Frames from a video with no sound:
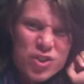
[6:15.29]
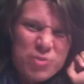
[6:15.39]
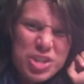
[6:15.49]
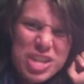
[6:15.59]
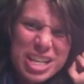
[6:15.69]

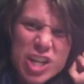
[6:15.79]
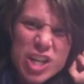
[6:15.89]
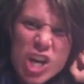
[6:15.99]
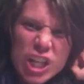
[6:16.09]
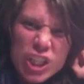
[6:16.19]
something that can
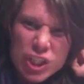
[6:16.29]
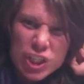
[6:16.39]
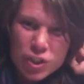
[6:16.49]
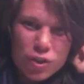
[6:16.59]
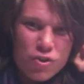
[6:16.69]

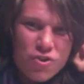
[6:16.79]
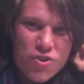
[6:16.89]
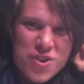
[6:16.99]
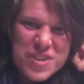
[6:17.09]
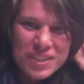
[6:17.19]
stir
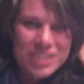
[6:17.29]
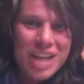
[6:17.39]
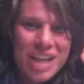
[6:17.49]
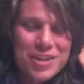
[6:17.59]
inside